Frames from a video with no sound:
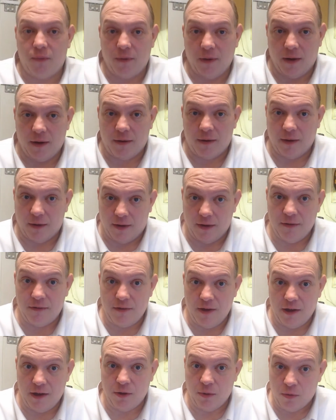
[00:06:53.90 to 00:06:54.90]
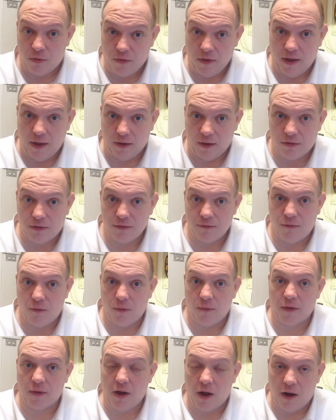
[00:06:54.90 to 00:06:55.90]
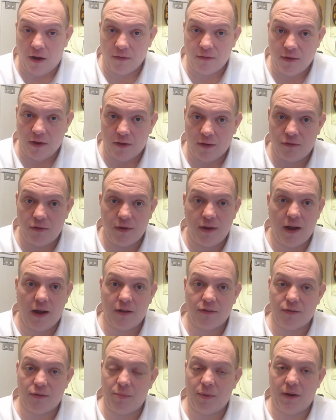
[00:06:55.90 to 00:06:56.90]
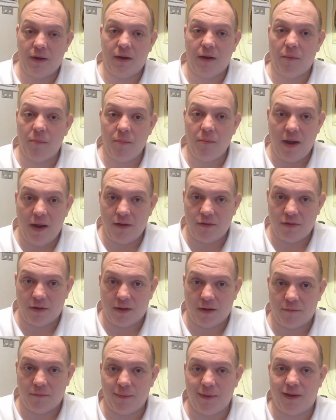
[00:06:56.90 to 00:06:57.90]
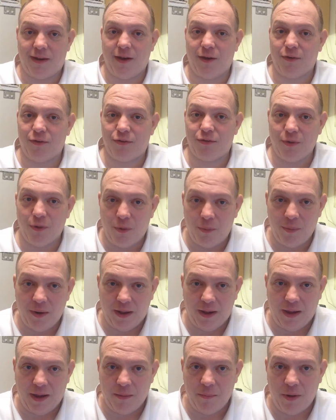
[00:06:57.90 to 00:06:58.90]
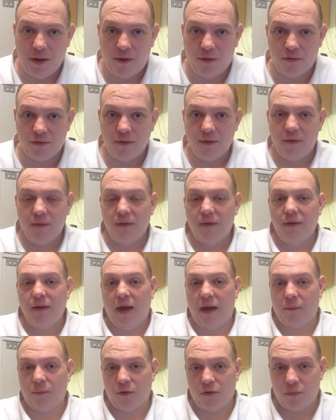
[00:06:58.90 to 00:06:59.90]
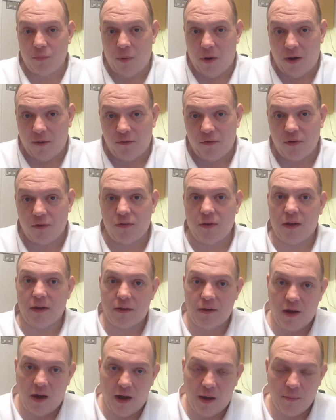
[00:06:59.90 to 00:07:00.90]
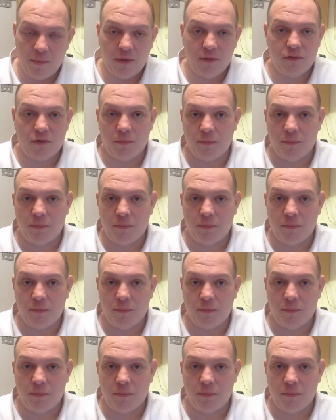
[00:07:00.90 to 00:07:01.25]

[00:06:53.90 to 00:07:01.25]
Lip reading: a continued thanks for the contest. You guys have been amazing. I've been getting so many emails and responses and comments